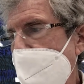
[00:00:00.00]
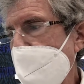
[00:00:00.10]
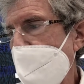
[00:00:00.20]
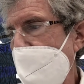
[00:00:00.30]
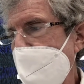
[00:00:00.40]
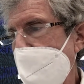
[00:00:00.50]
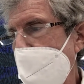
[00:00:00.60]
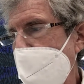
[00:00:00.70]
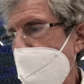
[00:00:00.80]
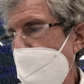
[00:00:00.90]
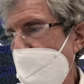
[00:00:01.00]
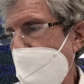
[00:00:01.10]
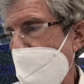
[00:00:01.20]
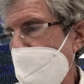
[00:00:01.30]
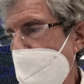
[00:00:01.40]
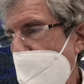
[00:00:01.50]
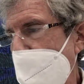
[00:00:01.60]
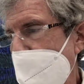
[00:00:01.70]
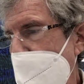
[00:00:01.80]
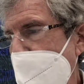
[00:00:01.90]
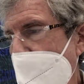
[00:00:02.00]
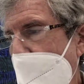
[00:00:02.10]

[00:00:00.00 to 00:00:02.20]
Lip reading: this Constitution before the Republicans